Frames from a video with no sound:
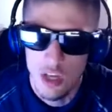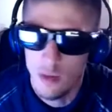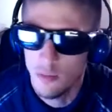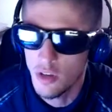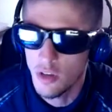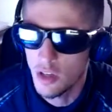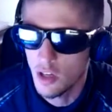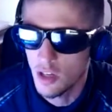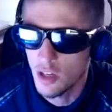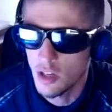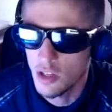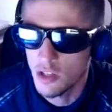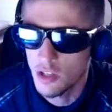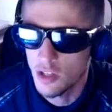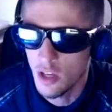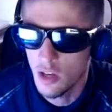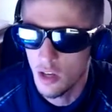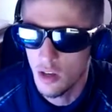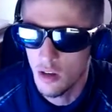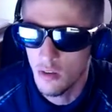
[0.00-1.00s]

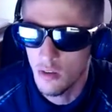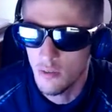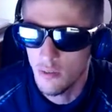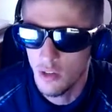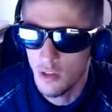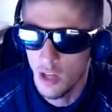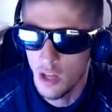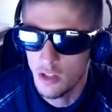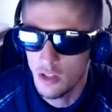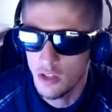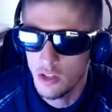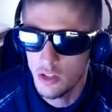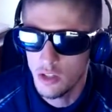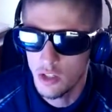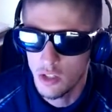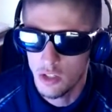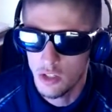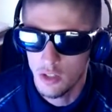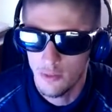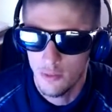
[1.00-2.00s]
because of a
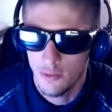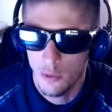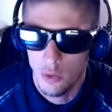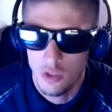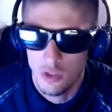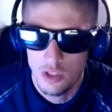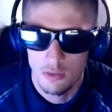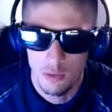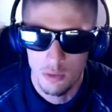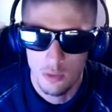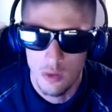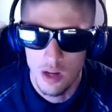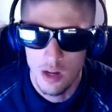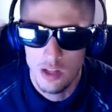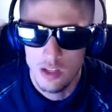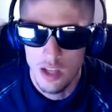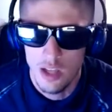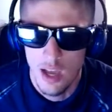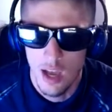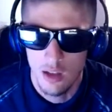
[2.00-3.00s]
1964 Civil
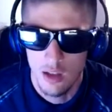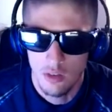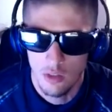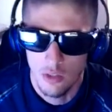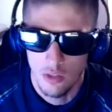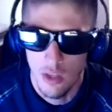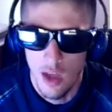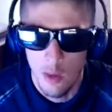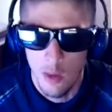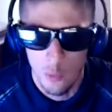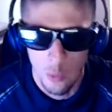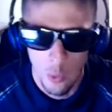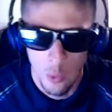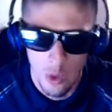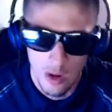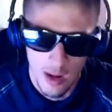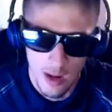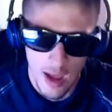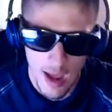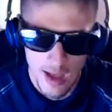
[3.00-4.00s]
Rights Act, of that
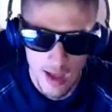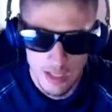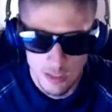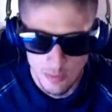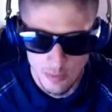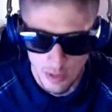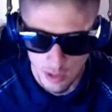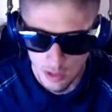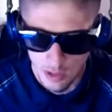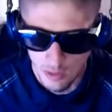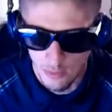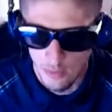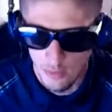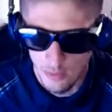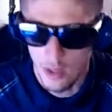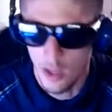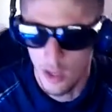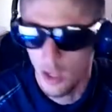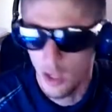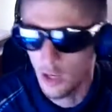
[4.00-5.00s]
one aspect
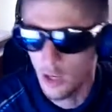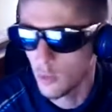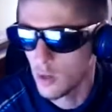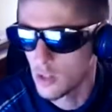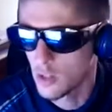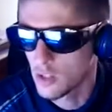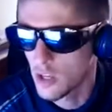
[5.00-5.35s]
of it, anyways.